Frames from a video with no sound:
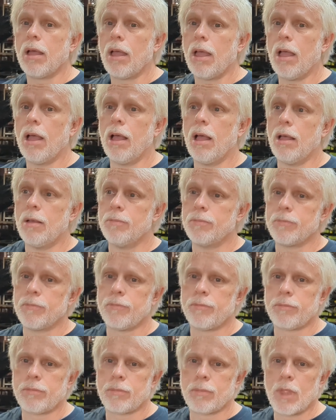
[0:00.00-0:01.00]
uh,
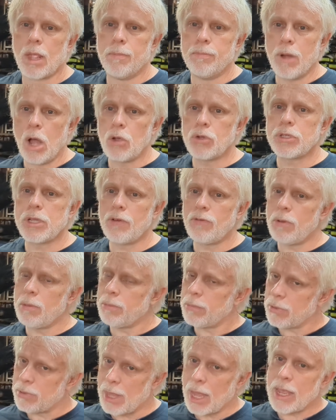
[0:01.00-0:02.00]
most of
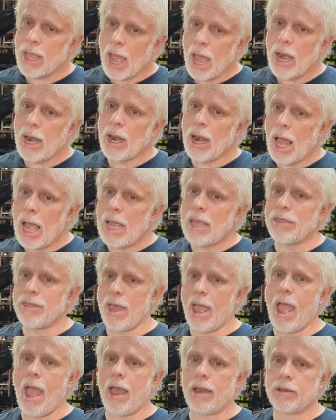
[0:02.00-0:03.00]
them, they kind of like
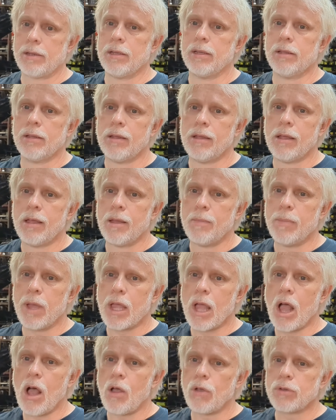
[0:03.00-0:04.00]
that,
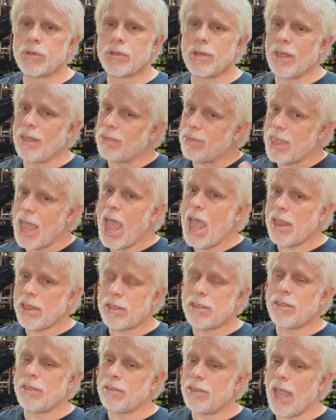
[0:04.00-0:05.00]
because that
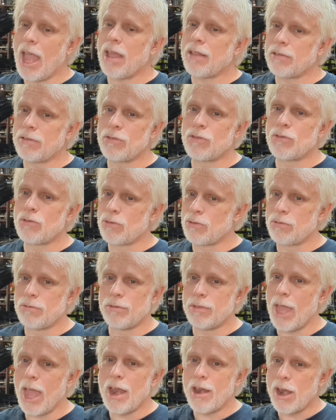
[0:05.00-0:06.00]

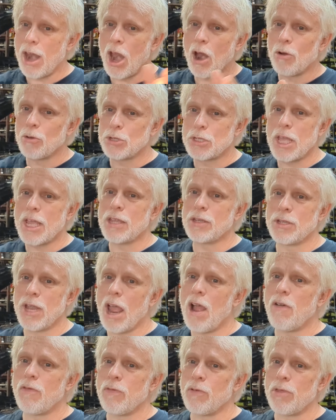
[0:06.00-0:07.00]
narrows things
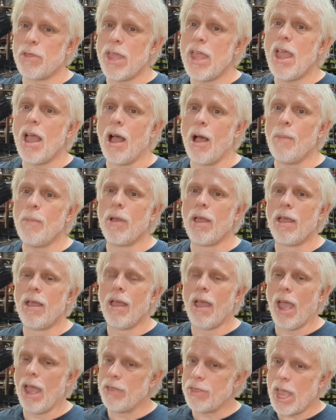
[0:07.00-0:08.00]
down for them,
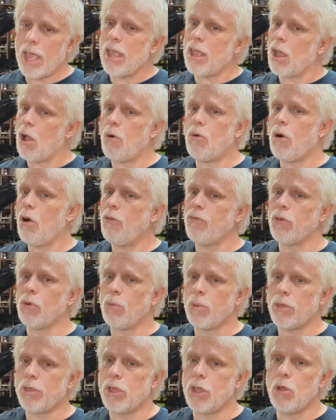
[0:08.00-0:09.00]
and they can go over
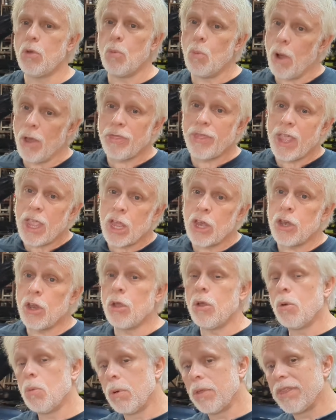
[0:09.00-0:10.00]
with you what they can do
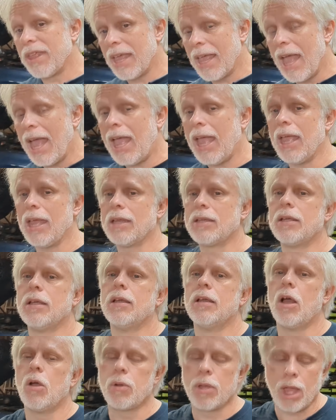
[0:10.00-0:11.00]
and what they can't.
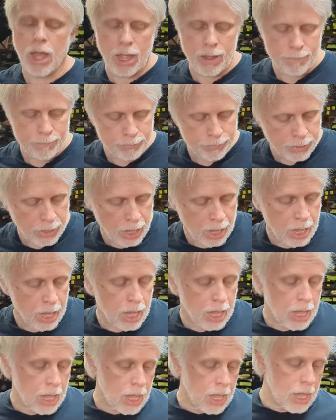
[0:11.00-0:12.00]
Okay.
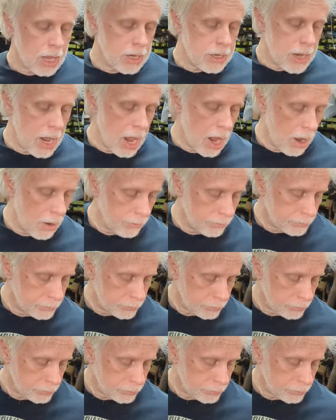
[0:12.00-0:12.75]
Now,